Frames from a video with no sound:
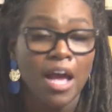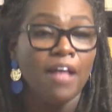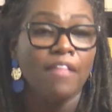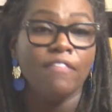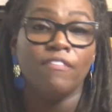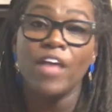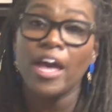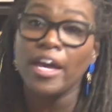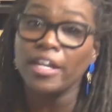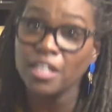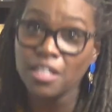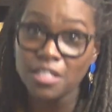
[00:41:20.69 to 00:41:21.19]

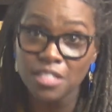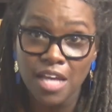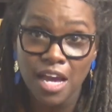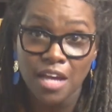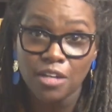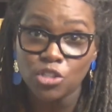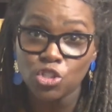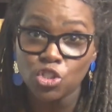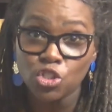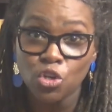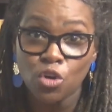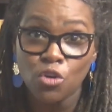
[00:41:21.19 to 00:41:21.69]
That is
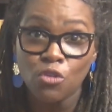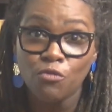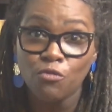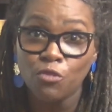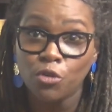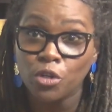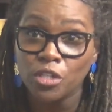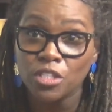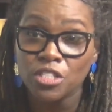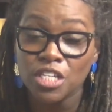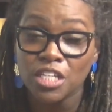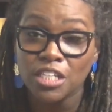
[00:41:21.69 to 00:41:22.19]
our show
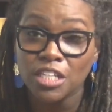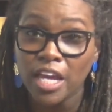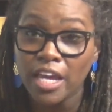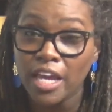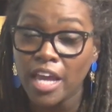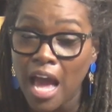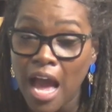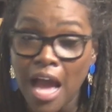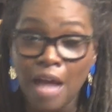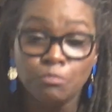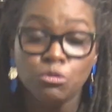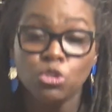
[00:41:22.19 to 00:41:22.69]
for
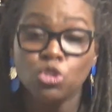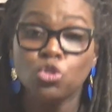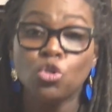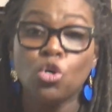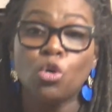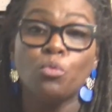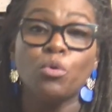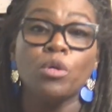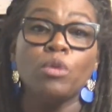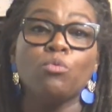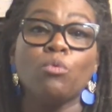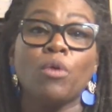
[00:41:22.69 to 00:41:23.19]
today. I'm sure
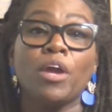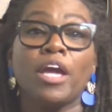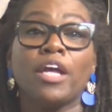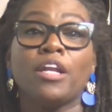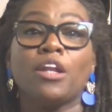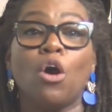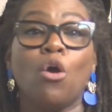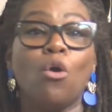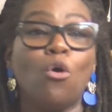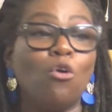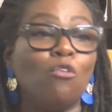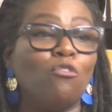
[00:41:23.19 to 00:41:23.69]
we
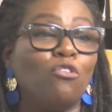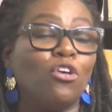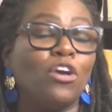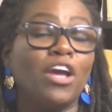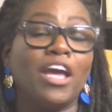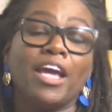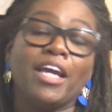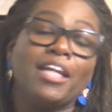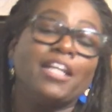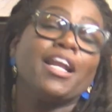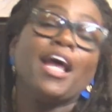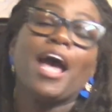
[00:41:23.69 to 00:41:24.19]
ran over,
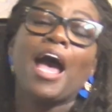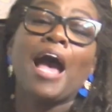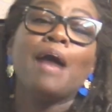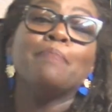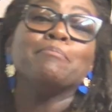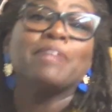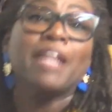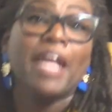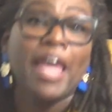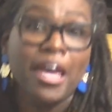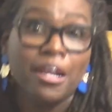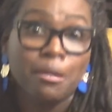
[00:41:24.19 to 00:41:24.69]
and
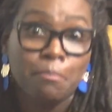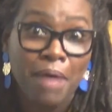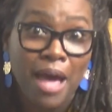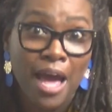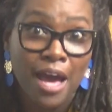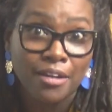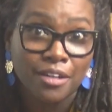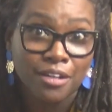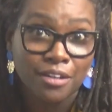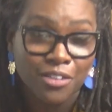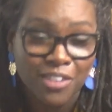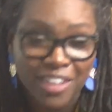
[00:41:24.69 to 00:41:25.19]
I'm glad
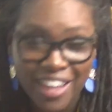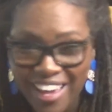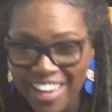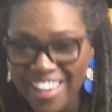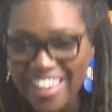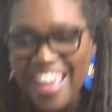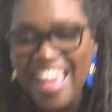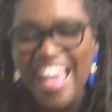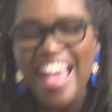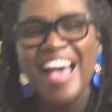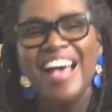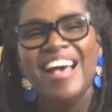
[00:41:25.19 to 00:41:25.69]
about it,
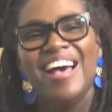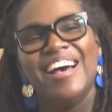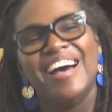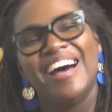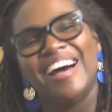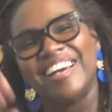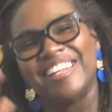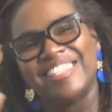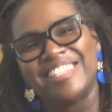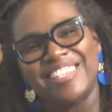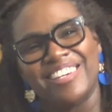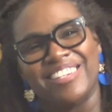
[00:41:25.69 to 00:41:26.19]
okay?
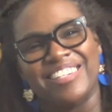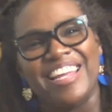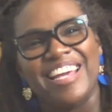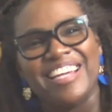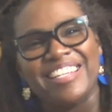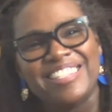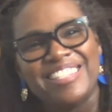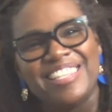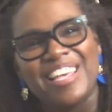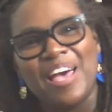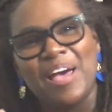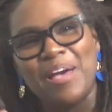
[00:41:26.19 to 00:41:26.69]
Until
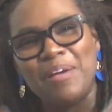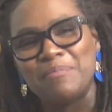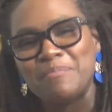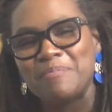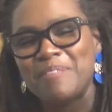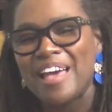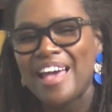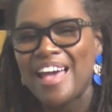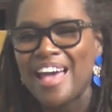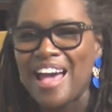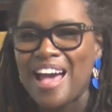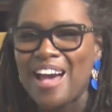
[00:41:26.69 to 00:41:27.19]
next time,
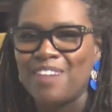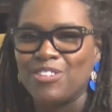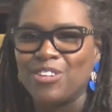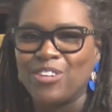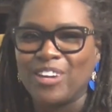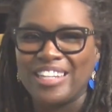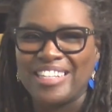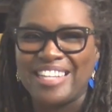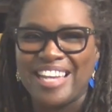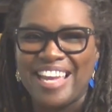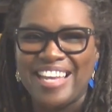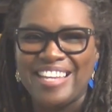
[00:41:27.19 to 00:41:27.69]
have a
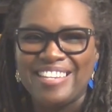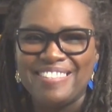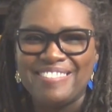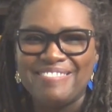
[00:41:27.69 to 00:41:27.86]
great day.